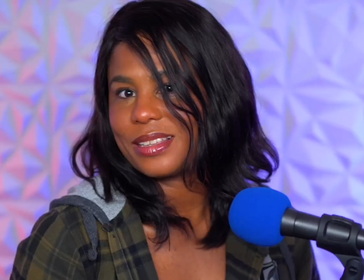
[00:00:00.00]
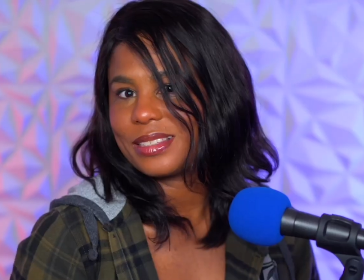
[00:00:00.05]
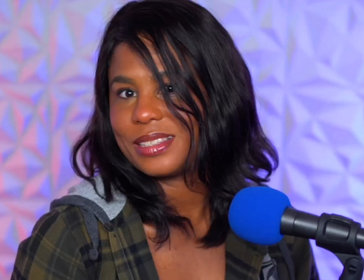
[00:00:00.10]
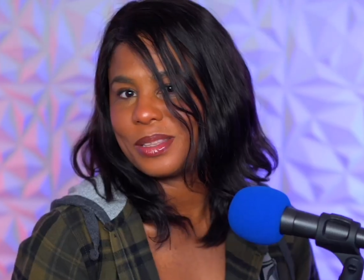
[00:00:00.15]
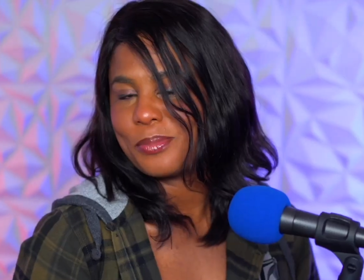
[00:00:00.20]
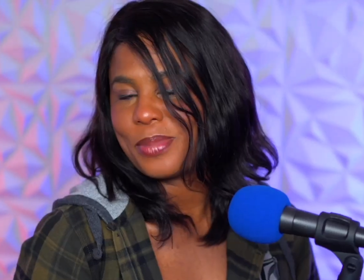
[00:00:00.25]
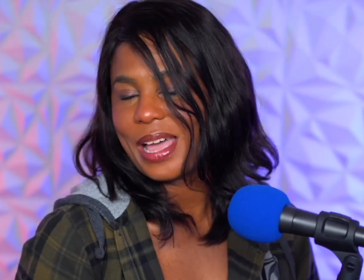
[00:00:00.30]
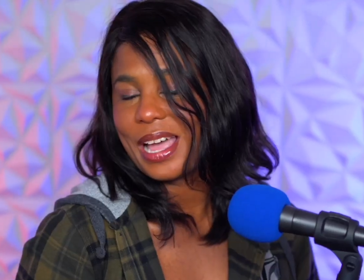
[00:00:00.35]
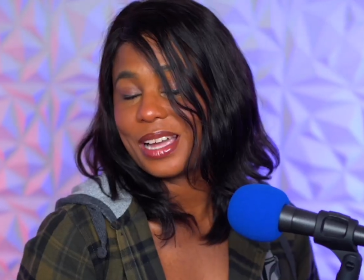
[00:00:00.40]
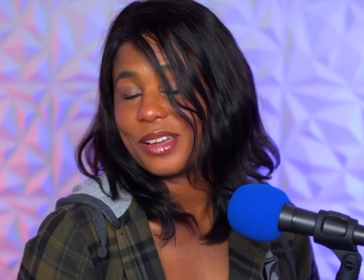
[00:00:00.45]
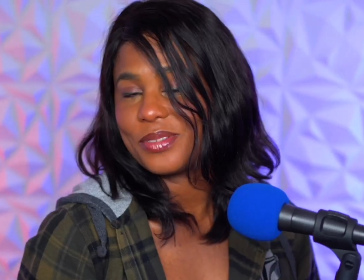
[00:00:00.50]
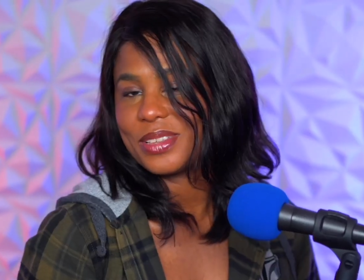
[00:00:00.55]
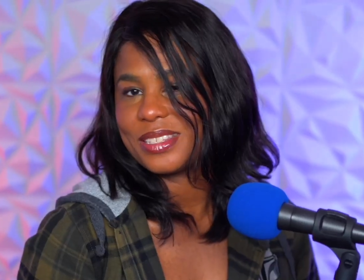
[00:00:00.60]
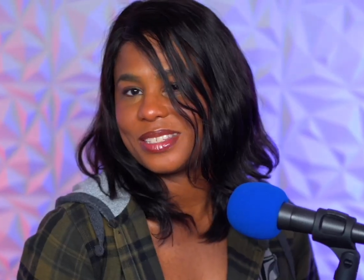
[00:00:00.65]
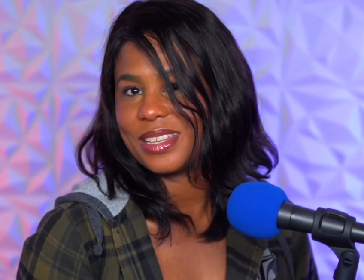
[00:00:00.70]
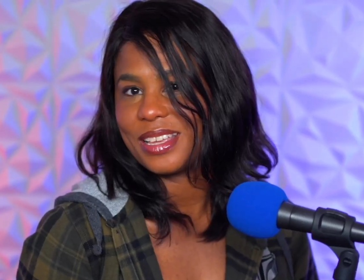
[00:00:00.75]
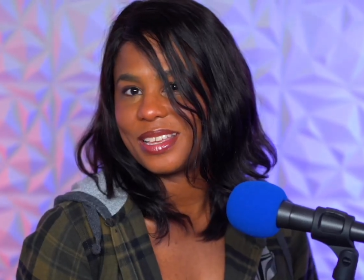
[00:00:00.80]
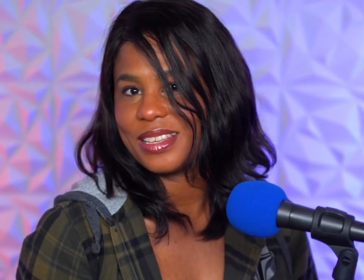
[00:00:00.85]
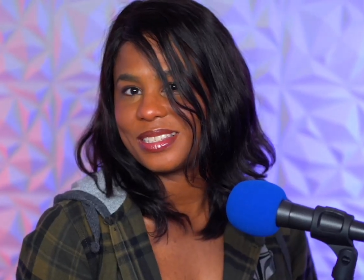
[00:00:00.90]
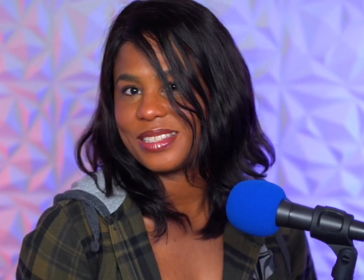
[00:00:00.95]
The back of it
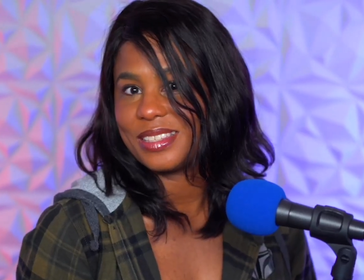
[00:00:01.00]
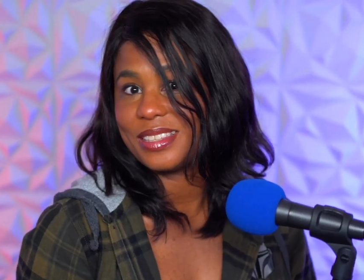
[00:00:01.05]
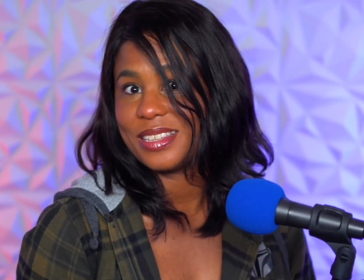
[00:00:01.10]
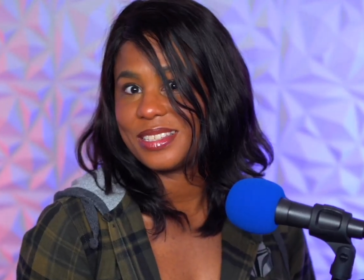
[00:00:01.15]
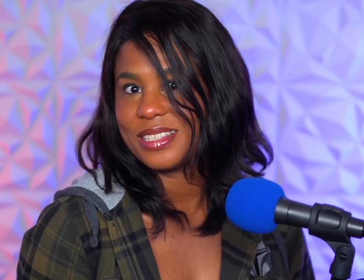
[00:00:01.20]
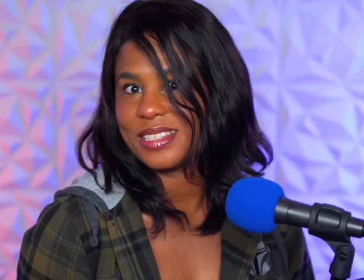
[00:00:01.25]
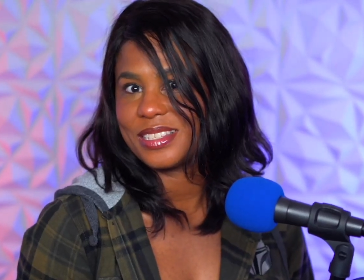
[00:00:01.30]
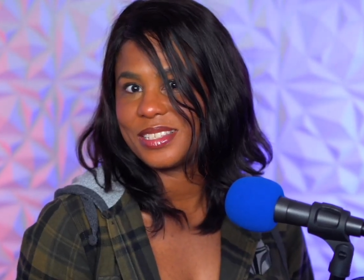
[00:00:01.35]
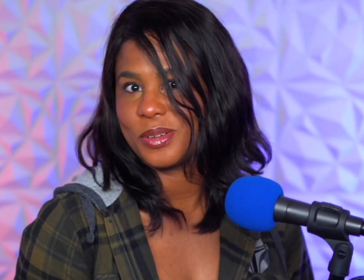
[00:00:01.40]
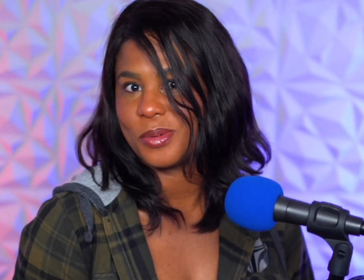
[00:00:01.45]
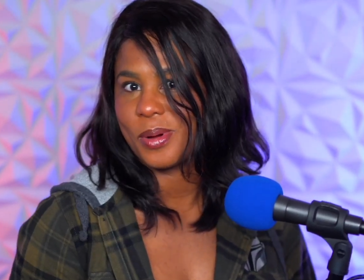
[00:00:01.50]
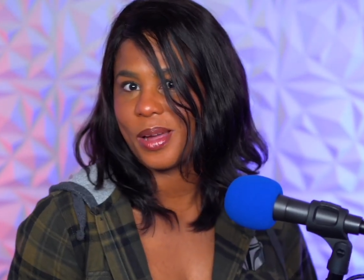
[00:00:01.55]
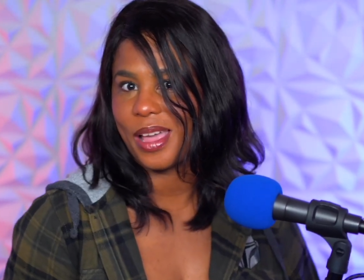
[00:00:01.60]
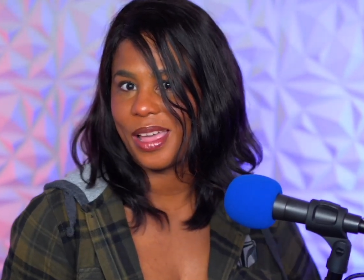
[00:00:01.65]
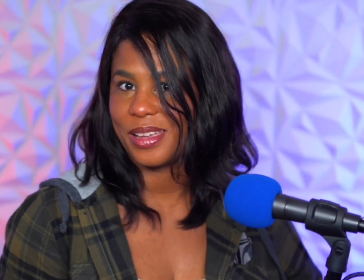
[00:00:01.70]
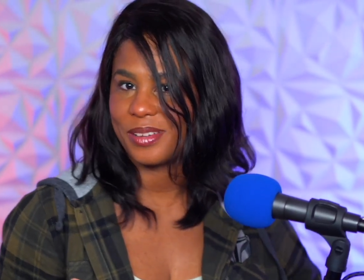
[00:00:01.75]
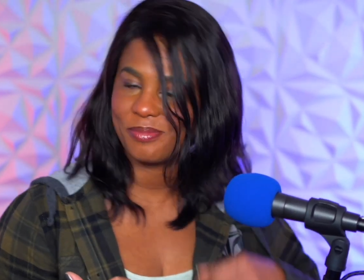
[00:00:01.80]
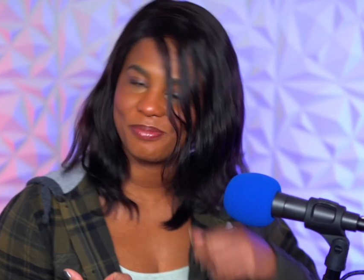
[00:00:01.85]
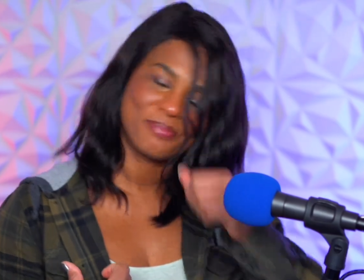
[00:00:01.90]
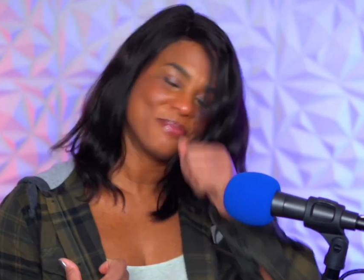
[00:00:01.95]
says, This is the
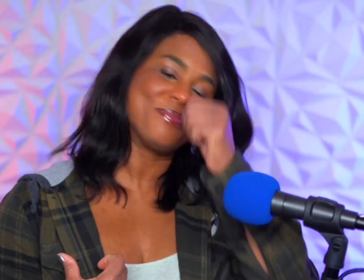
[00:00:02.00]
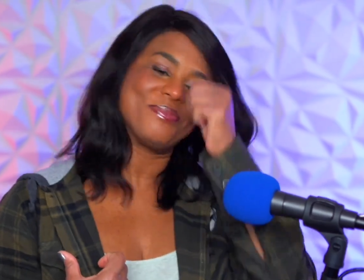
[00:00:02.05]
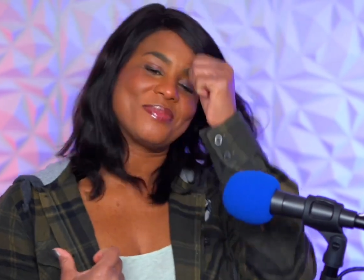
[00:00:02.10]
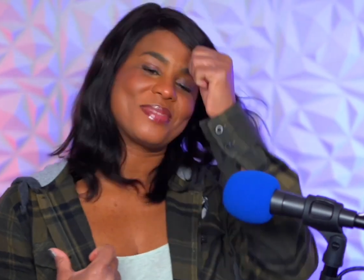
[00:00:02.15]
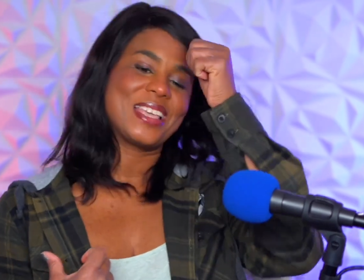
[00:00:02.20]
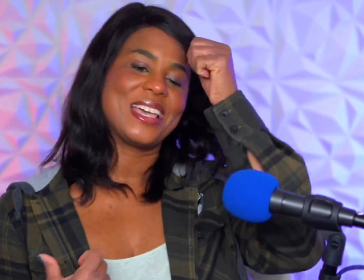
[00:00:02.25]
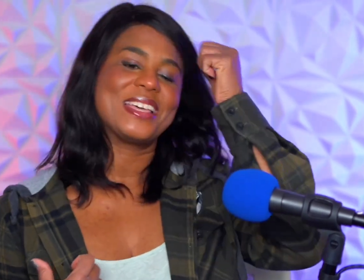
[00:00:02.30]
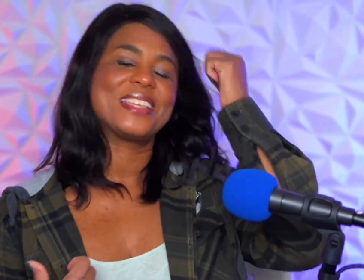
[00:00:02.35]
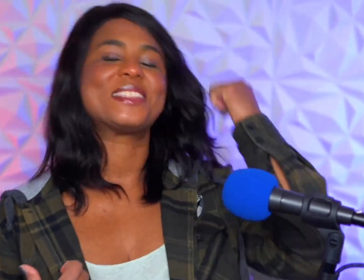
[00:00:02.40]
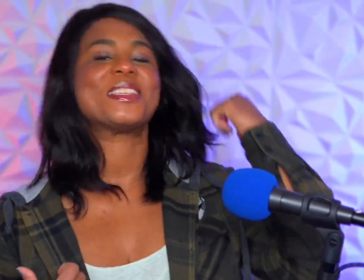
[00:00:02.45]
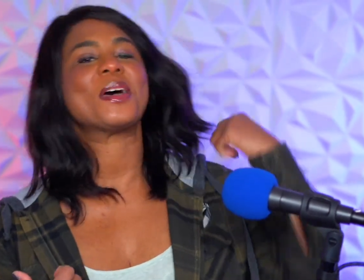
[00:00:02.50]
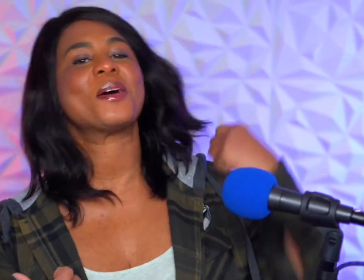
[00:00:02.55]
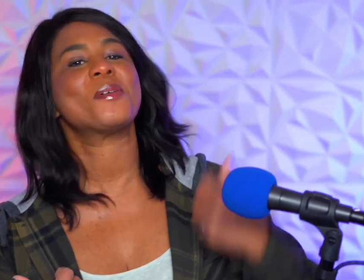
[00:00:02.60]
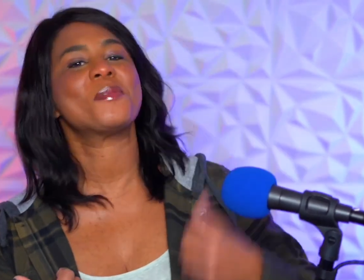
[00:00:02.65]
way. So.